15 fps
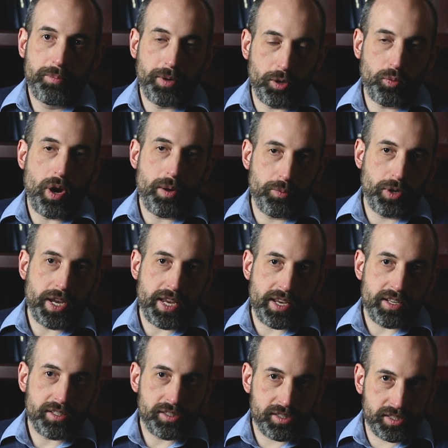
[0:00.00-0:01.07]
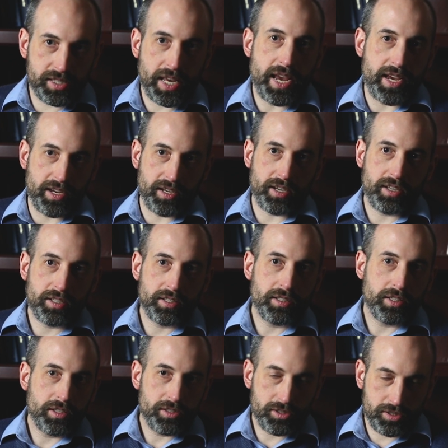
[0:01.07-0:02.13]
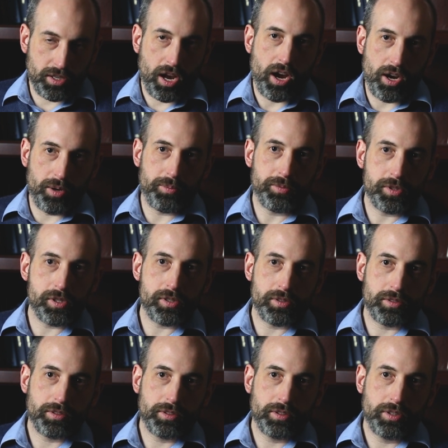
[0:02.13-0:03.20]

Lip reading: But when we sing psalms,